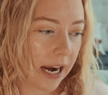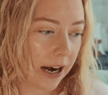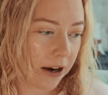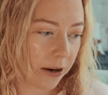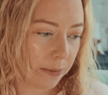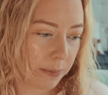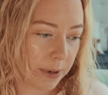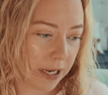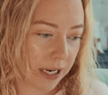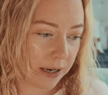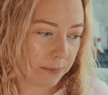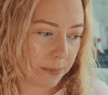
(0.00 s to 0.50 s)

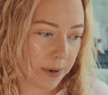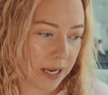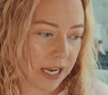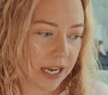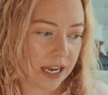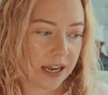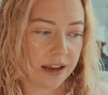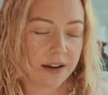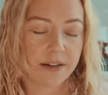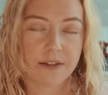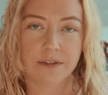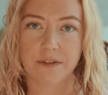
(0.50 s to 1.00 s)

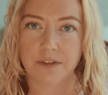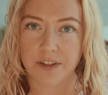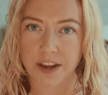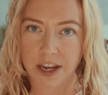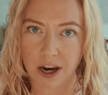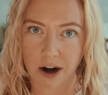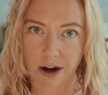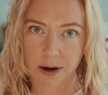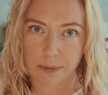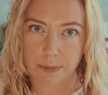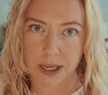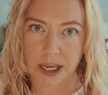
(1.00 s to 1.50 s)
Airbnb,
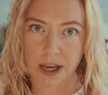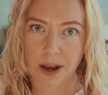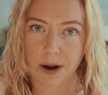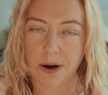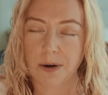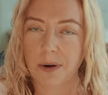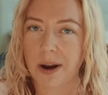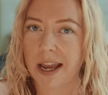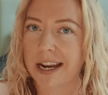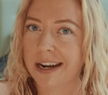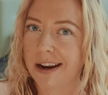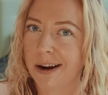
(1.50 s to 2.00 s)

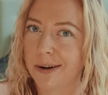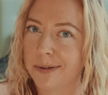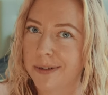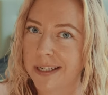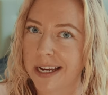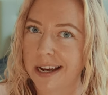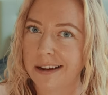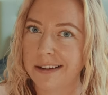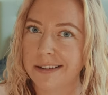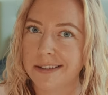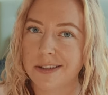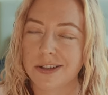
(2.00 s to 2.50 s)
VRBO, and
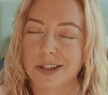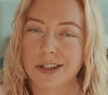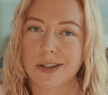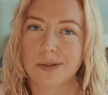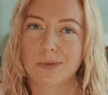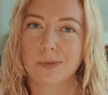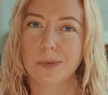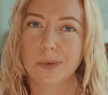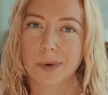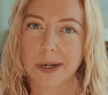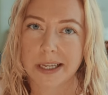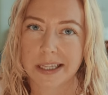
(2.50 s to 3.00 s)
hotels
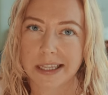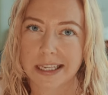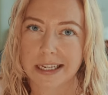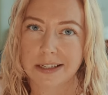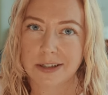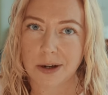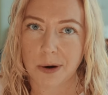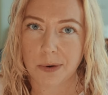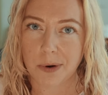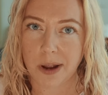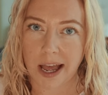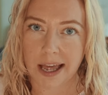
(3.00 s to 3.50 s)
just really
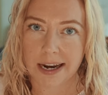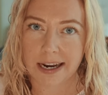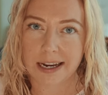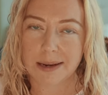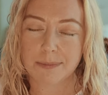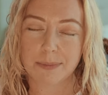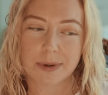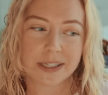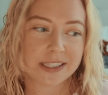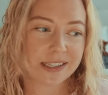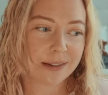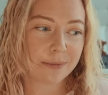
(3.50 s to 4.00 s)
don't cut
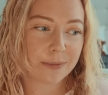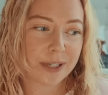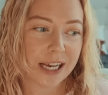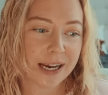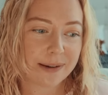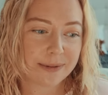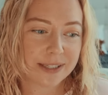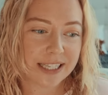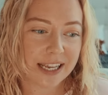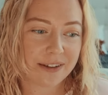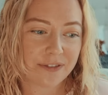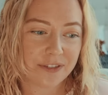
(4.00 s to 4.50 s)
it. But
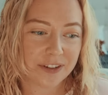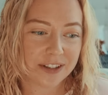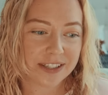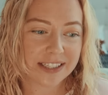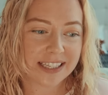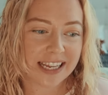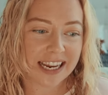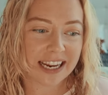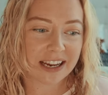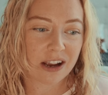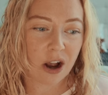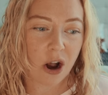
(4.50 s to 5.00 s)
sometimes that feels
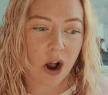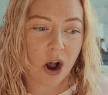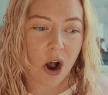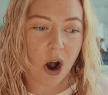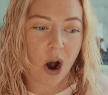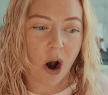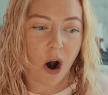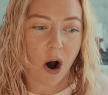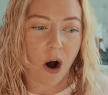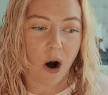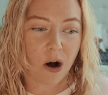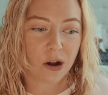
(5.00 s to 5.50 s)
like
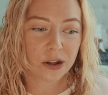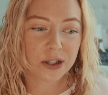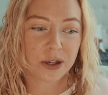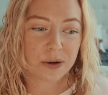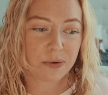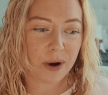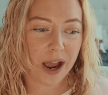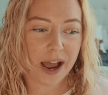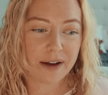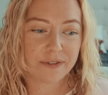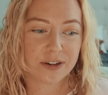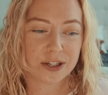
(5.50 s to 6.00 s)
all
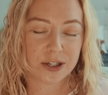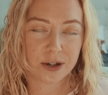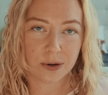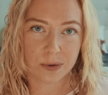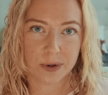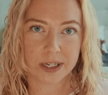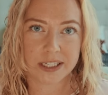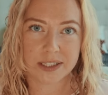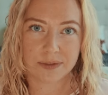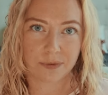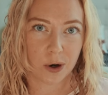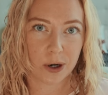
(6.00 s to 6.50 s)
you have a
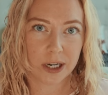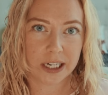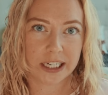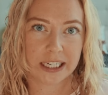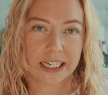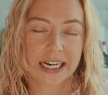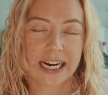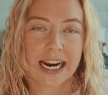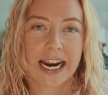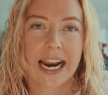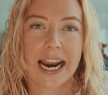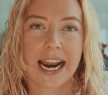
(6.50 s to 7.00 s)
choice
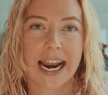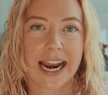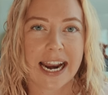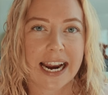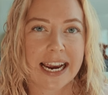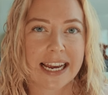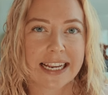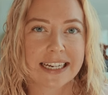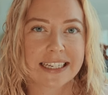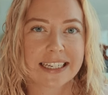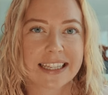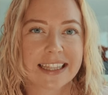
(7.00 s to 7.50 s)
for.
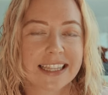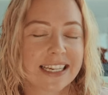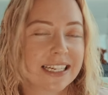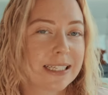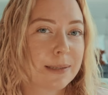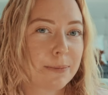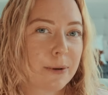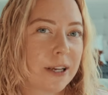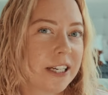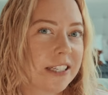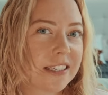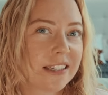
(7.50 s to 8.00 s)
And
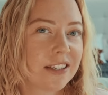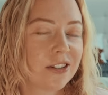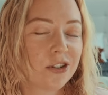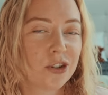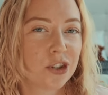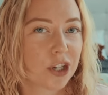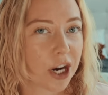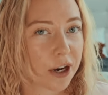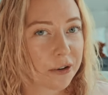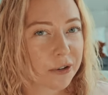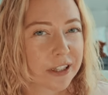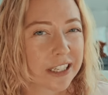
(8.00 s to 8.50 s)
these places
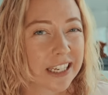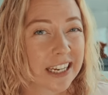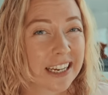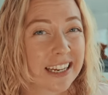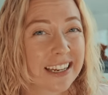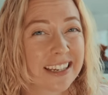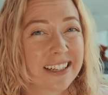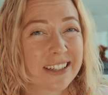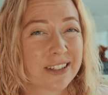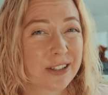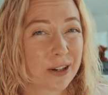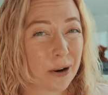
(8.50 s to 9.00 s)

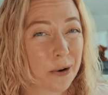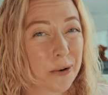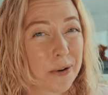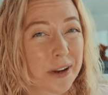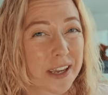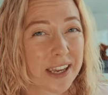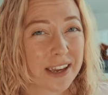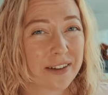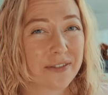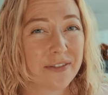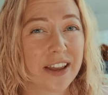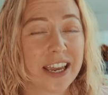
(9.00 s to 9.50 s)
generally don't
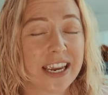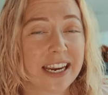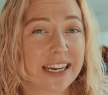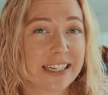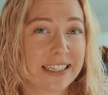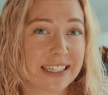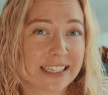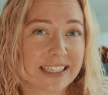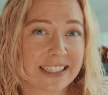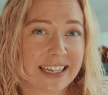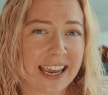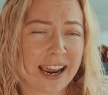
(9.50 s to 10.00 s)
give a
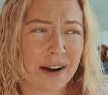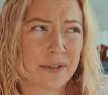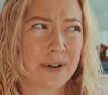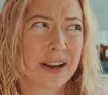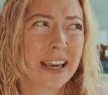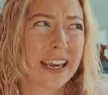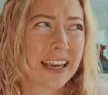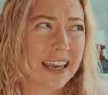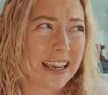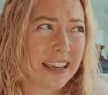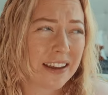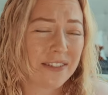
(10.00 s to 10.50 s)
discount,
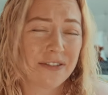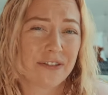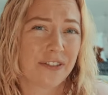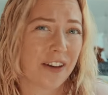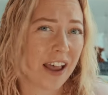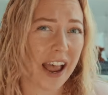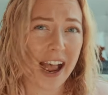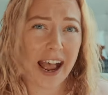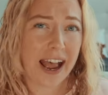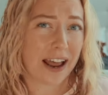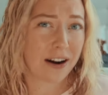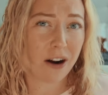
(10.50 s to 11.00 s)
if
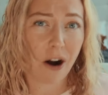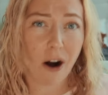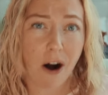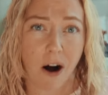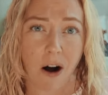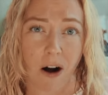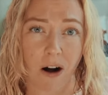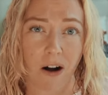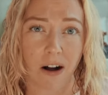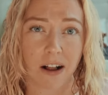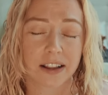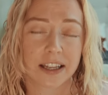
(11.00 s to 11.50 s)
at
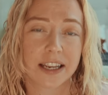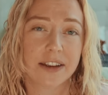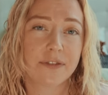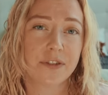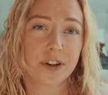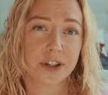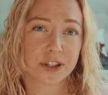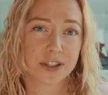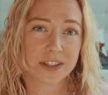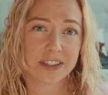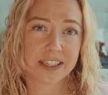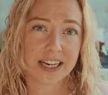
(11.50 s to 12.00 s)
all, if
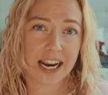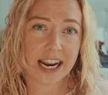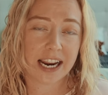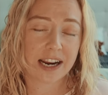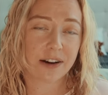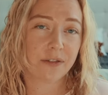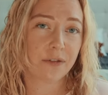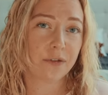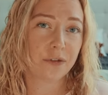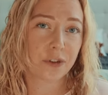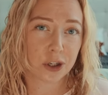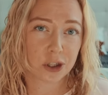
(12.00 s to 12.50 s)
you're
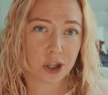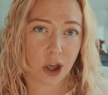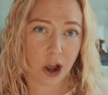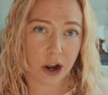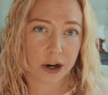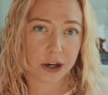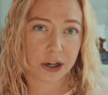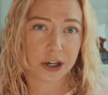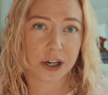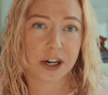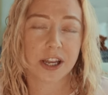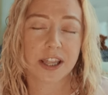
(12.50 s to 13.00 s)
staying for
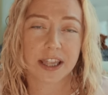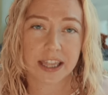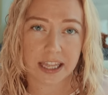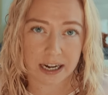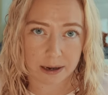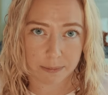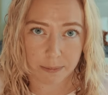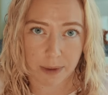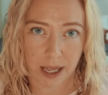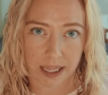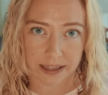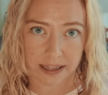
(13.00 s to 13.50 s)
longer than
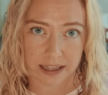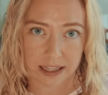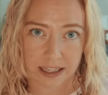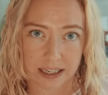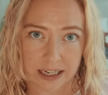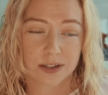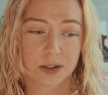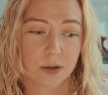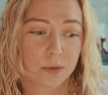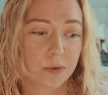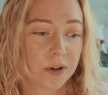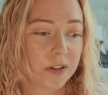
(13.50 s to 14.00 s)
a month.
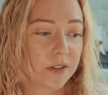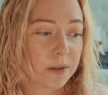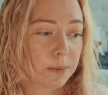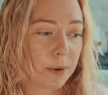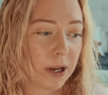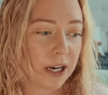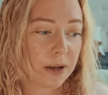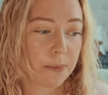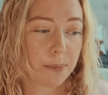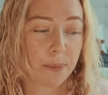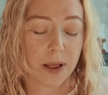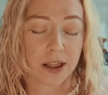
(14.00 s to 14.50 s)
So we've
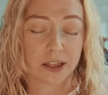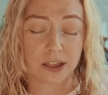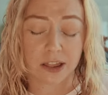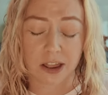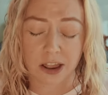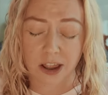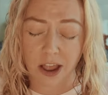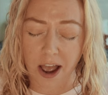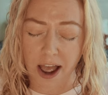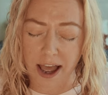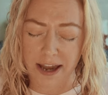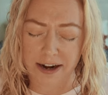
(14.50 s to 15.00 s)
spent a
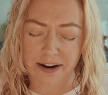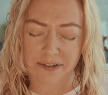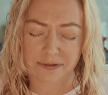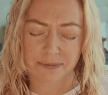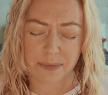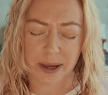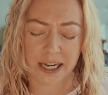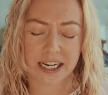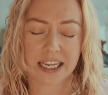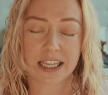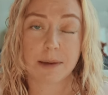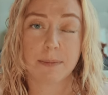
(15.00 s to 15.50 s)
lot of
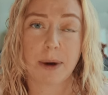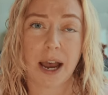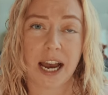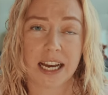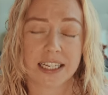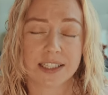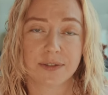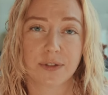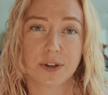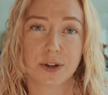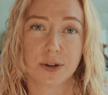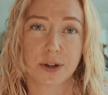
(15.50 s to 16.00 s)
money the
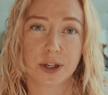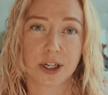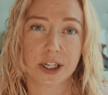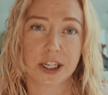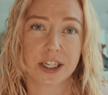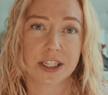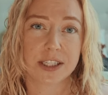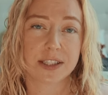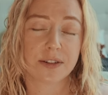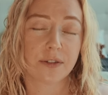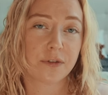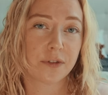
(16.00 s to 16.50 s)
past few
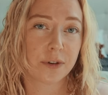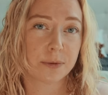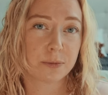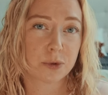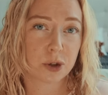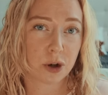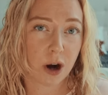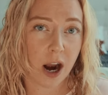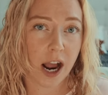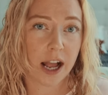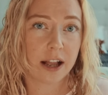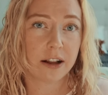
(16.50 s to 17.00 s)
years from
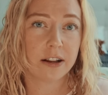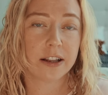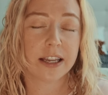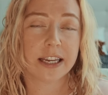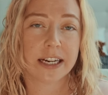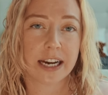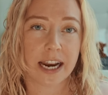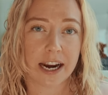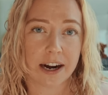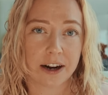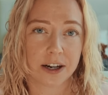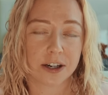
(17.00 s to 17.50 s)
trial
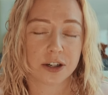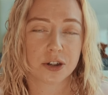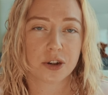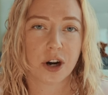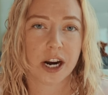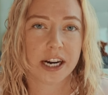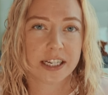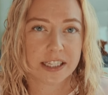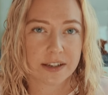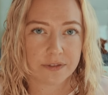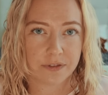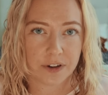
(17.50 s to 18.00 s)
and error
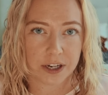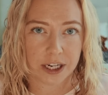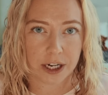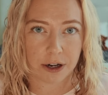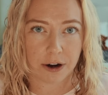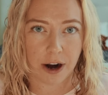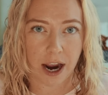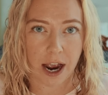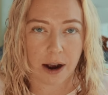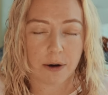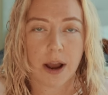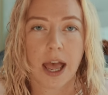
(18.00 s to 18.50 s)
trying to figure
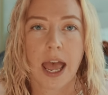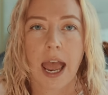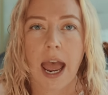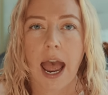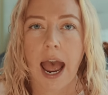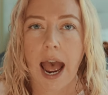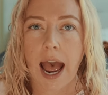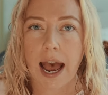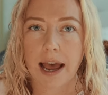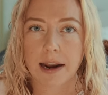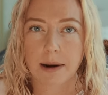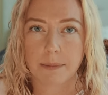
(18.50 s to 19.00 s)
out
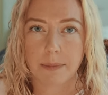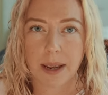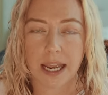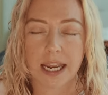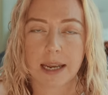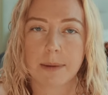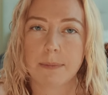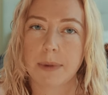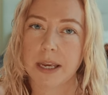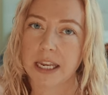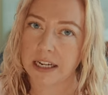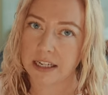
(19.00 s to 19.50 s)
how to
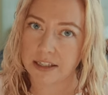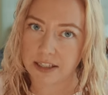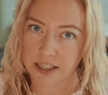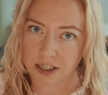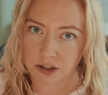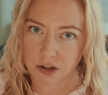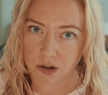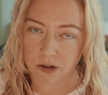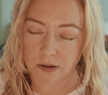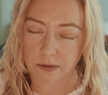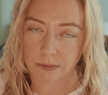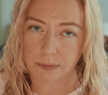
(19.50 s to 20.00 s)
make being a
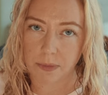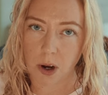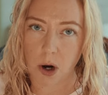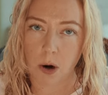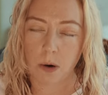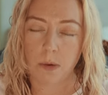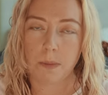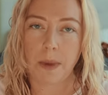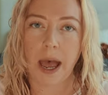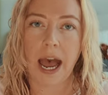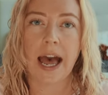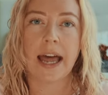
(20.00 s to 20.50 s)
digital
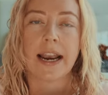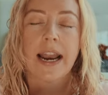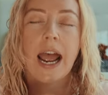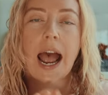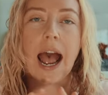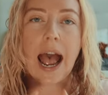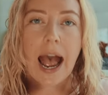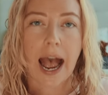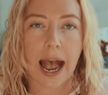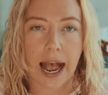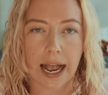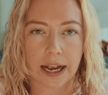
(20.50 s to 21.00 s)
nomad
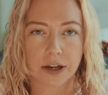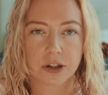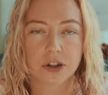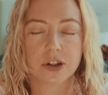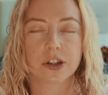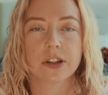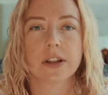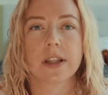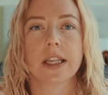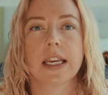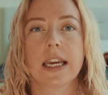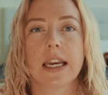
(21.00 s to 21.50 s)

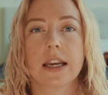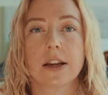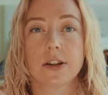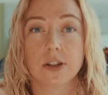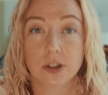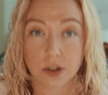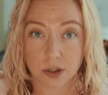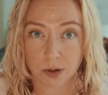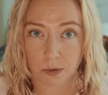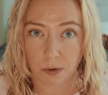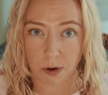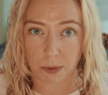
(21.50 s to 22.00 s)
actually
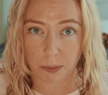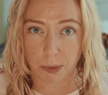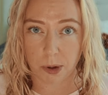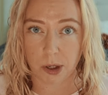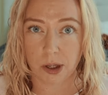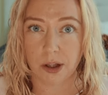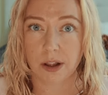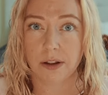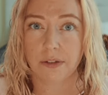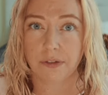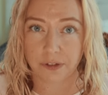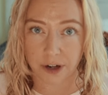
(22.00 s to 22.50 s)

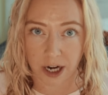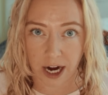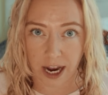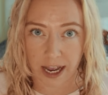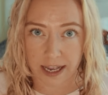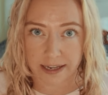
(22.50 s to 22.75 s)
doable for